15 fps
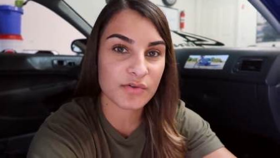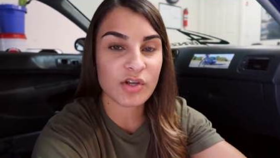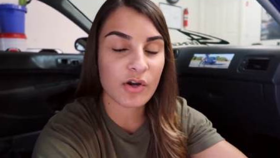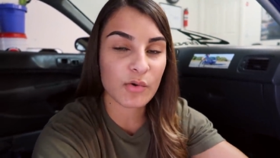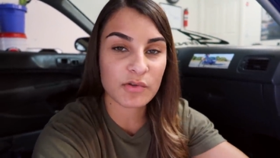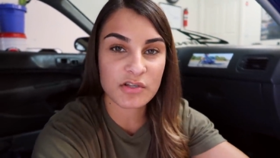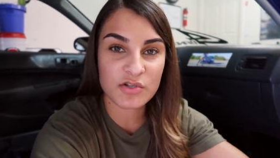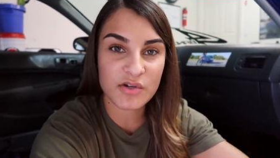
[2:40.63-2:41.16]

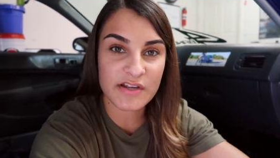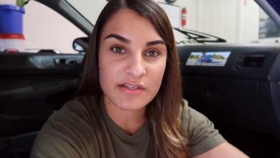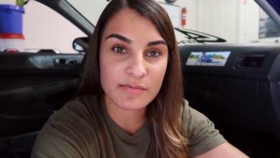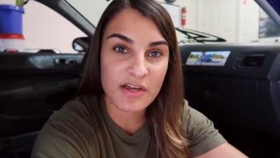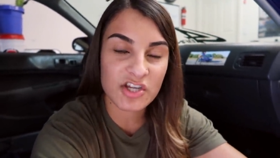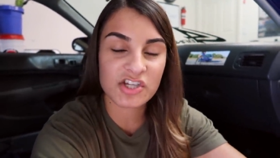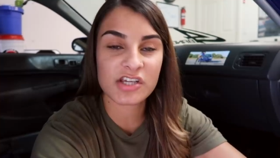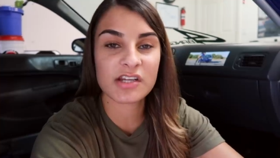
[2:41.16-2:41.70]
Started with the
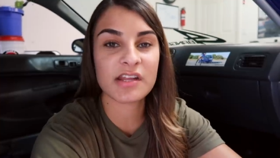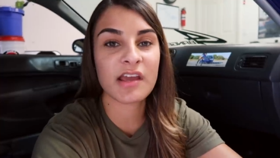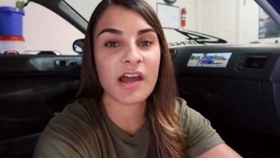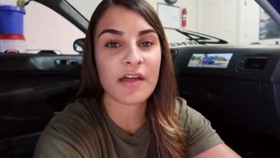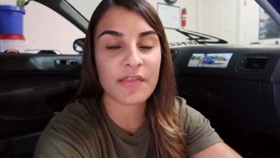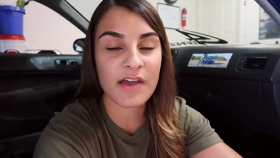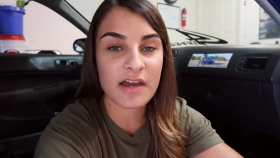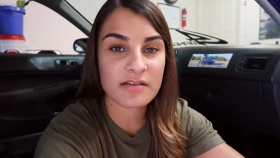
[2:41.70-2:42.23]
transmission, he
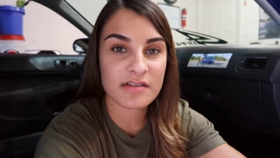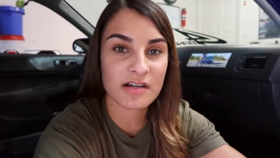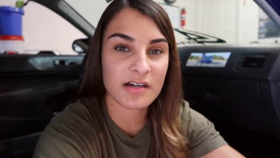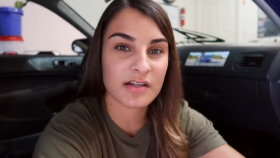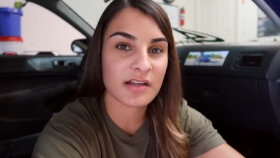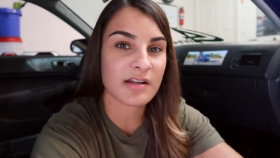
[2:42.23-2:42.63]
got that done,